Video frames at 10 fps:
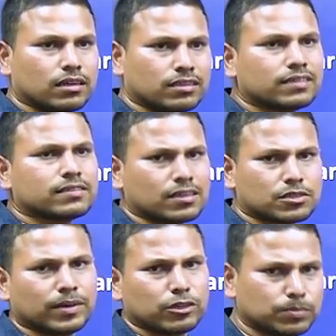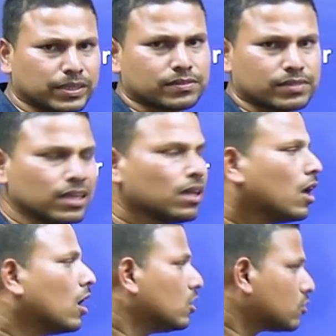that is asked by U P S C.
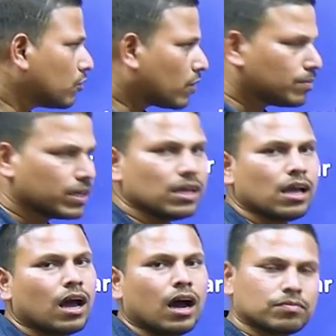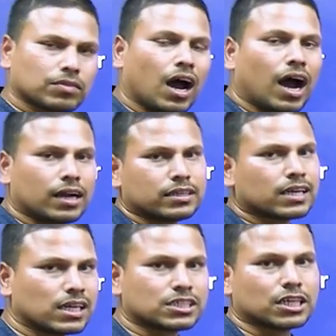So from the
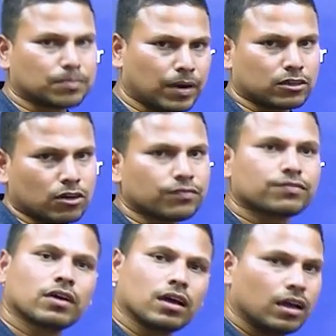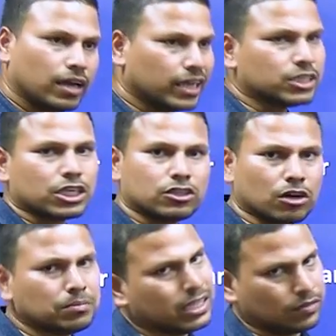art culture part of ancient
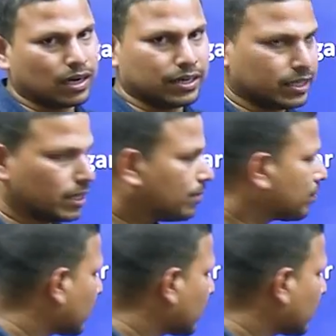or medieval India,